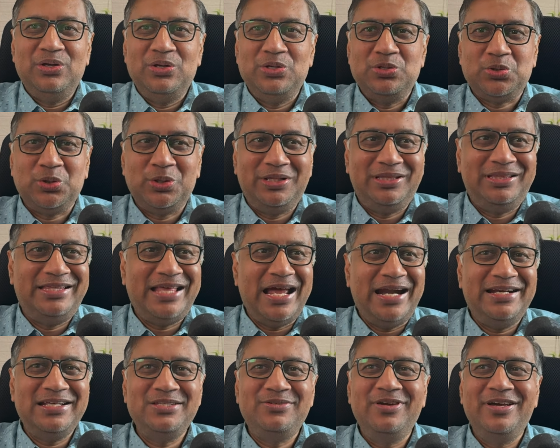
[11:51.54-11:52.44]
So
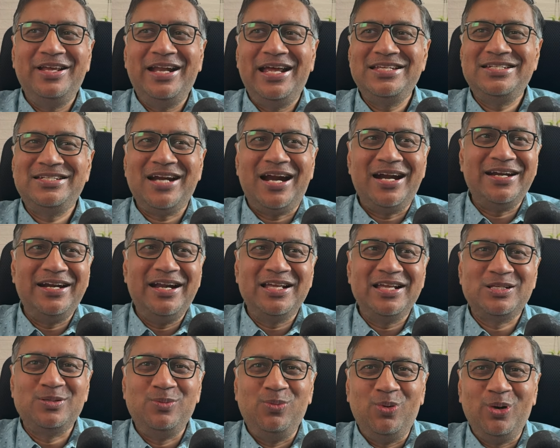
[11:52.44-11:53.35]
that is where I started
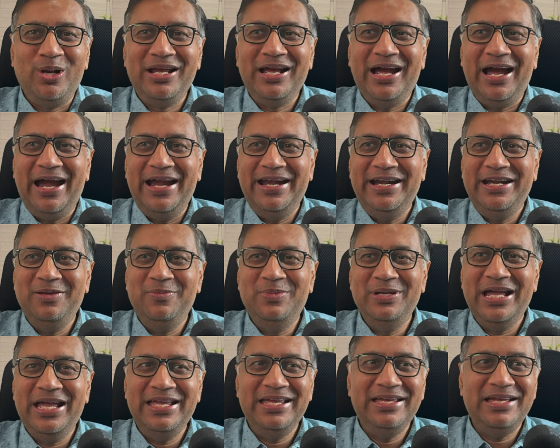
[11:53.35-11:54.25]
exploring
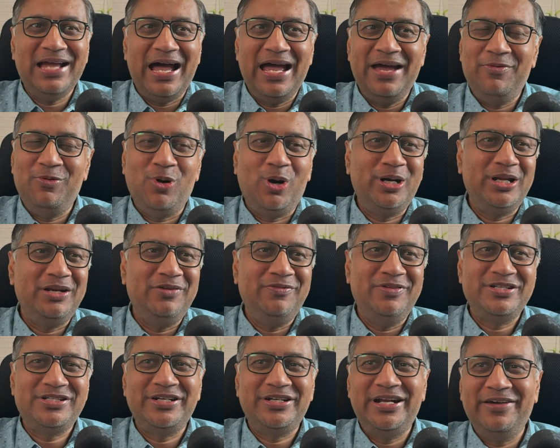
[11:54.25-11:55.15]
IDBI. I have not
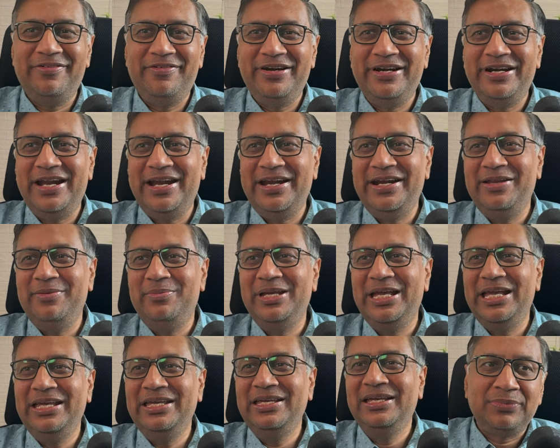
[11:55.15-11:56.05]
invested ever in
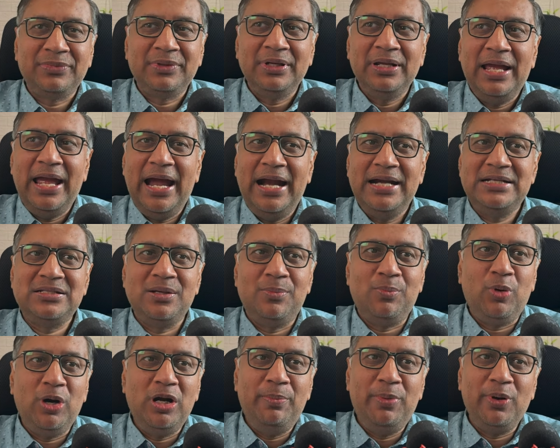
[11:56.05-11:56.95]
IDBI. At some
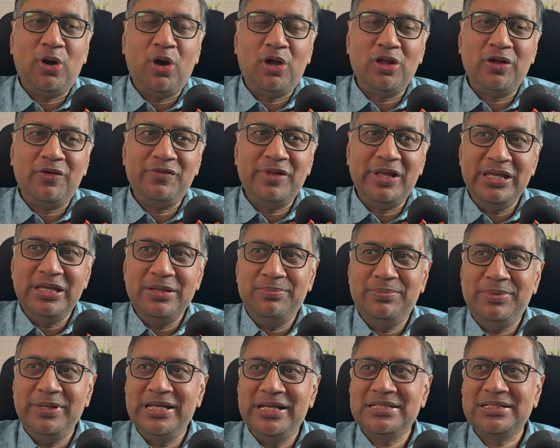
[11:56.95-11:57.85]
point, because of the
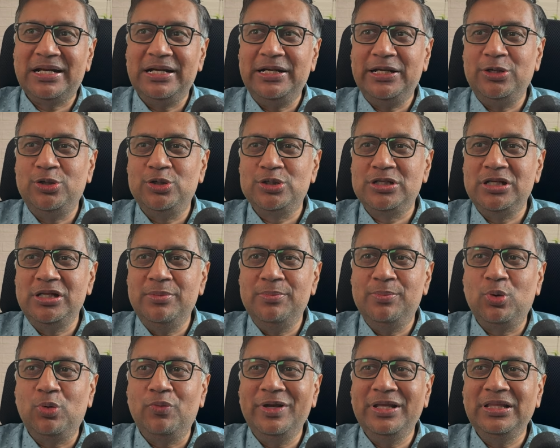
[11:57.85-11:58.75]
EPS continuously
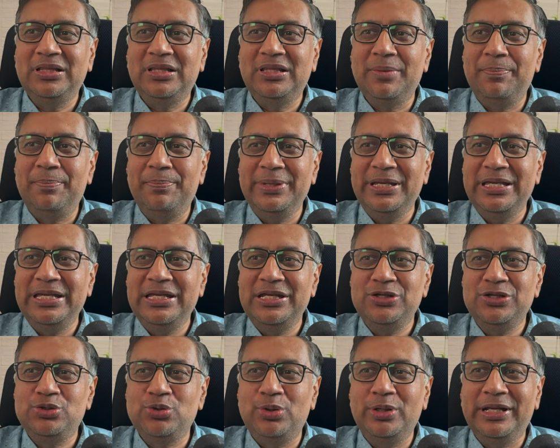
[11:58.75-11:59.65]
improving, the PE
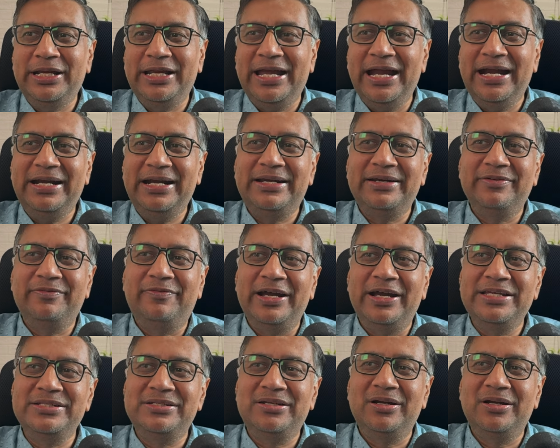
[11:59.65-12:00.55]
should get revised a